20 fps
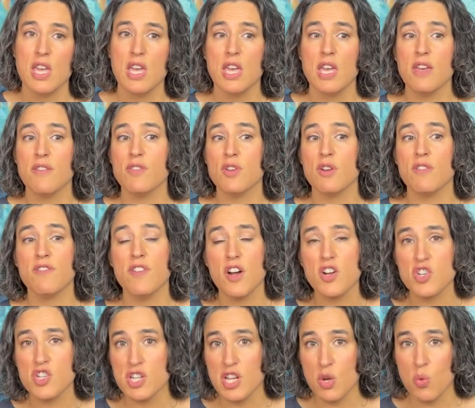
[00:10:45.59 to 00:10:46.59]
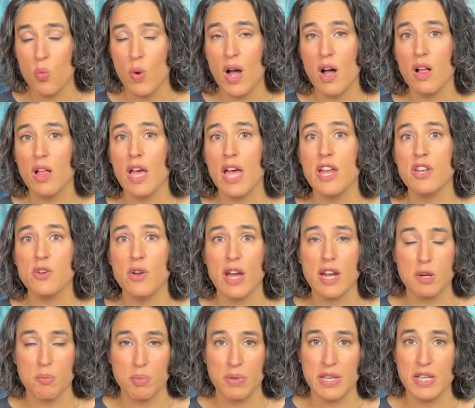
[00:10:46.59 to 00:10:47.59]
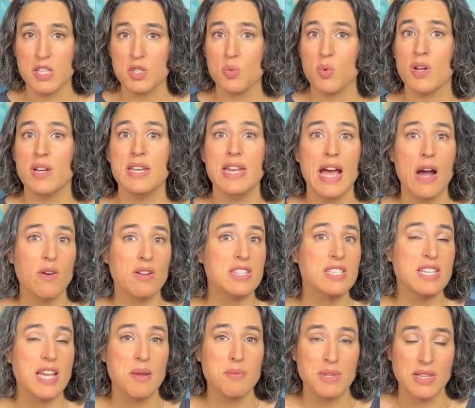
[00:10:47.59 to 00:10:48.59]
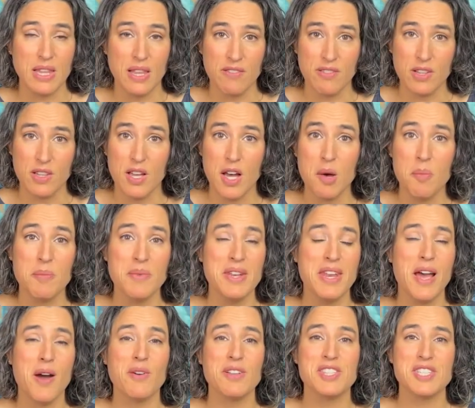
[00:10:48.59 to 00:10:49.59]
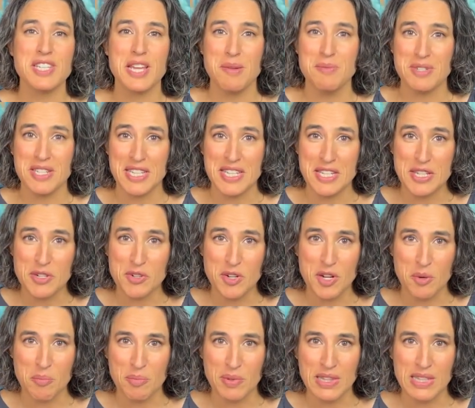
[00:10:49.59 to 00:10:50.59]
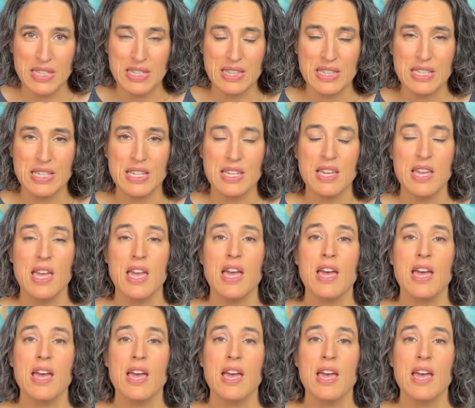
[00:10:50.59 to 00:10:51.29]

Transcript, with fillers: if you're functioning well and you're at a place where now it's time to level up, now it's time to heal completely,